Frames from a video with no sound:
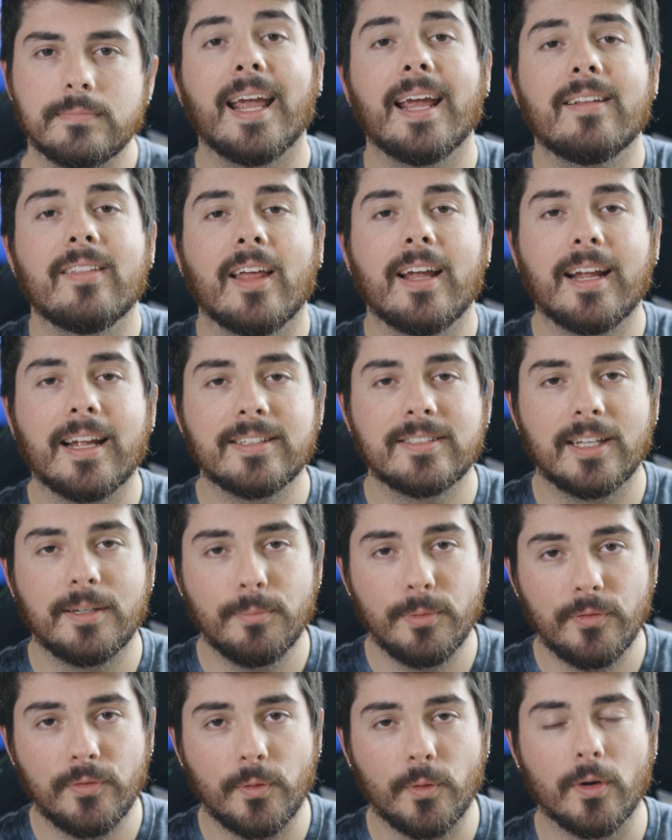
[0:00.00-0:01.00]
And like I said
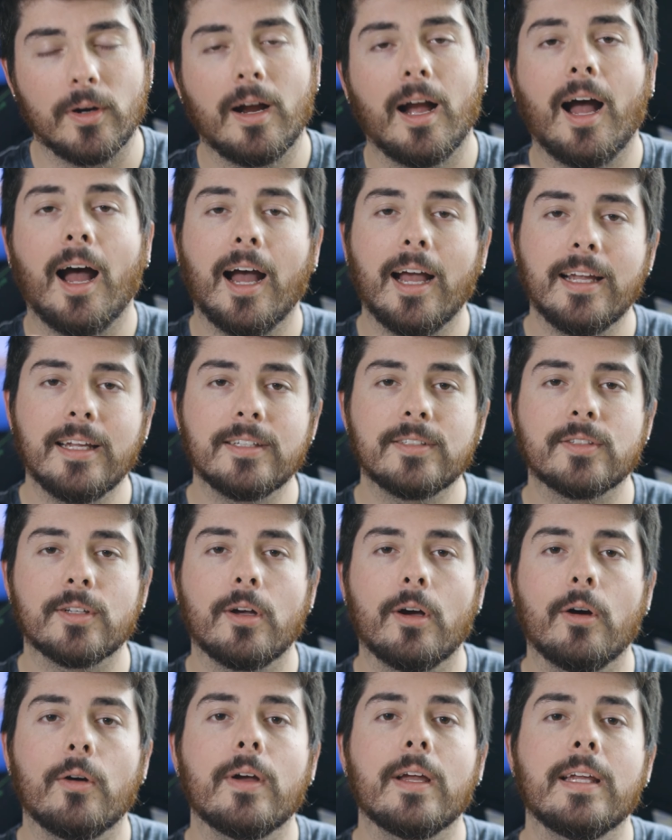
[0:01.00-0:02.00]
before,
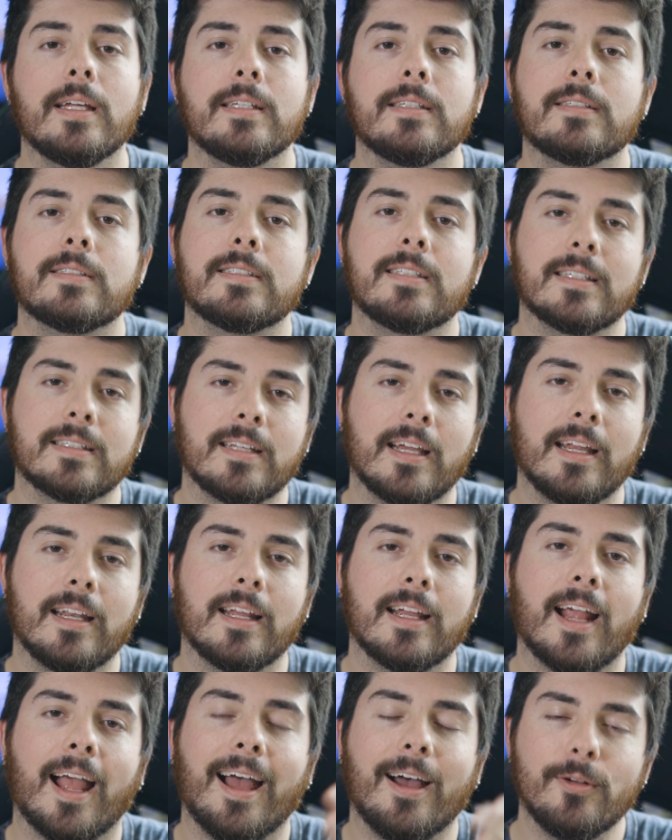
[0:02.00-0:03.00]
ISO is
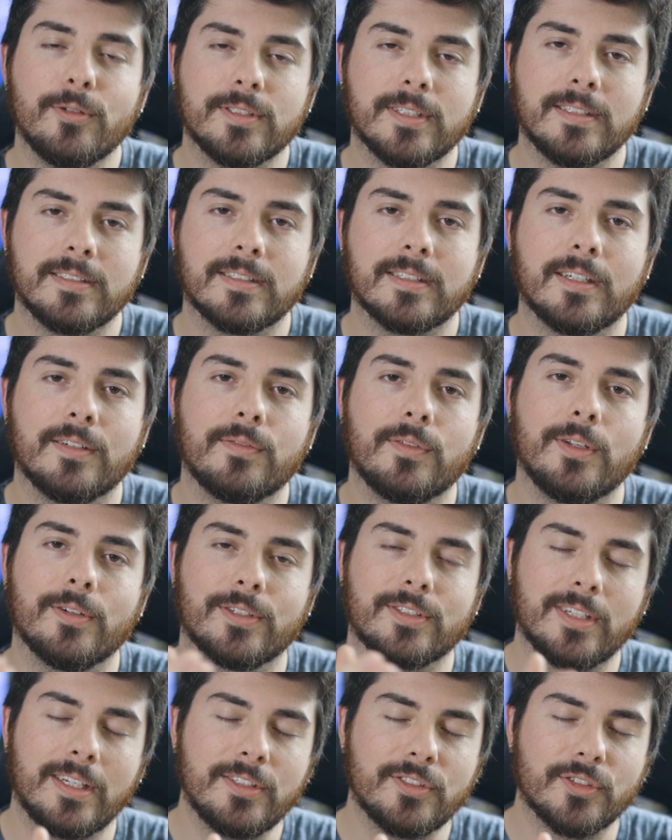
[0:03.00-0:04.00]
dictating how sensitive your
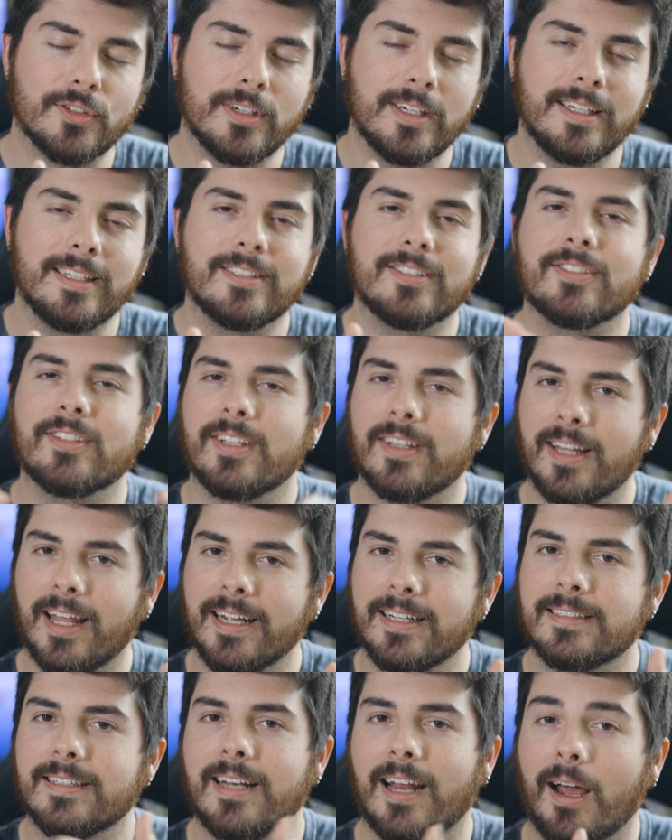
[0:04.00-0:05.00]
sensor is to
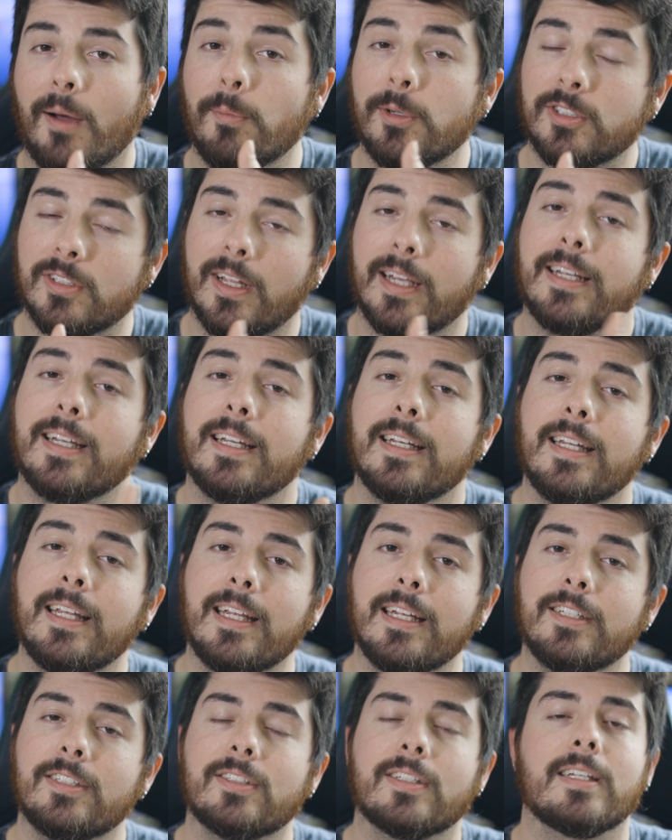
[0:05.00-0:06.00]
light and how much light it
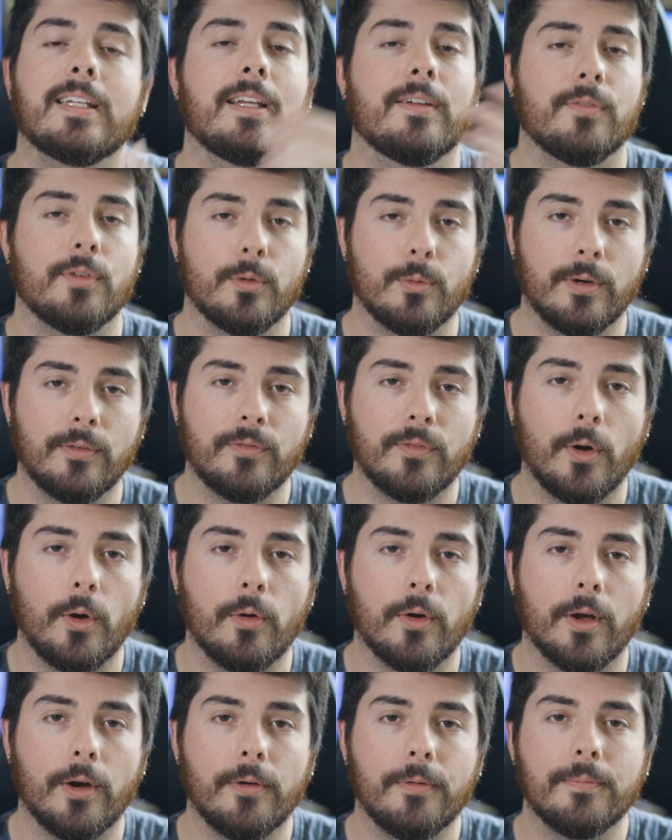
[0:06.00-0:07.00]
needs to give you a
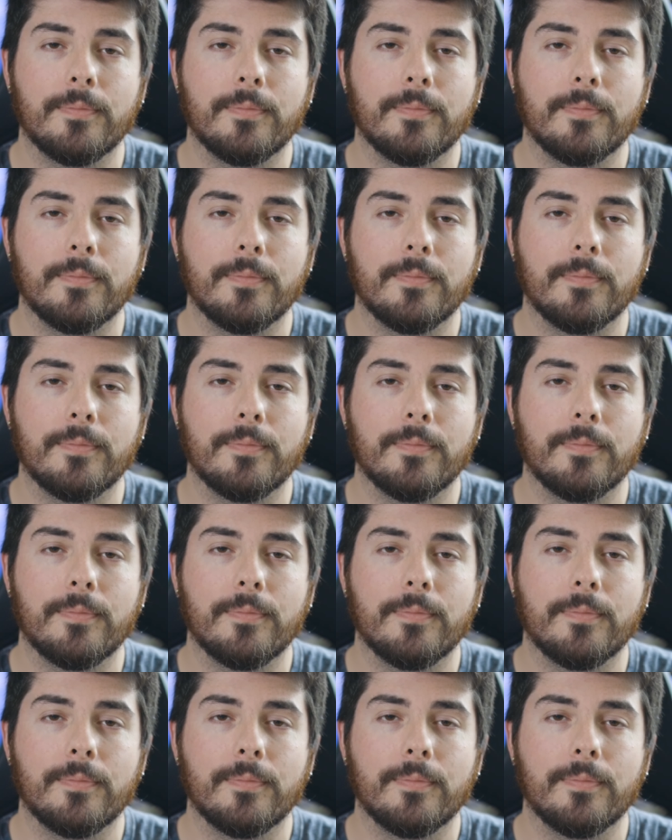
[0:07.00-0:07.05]
photo.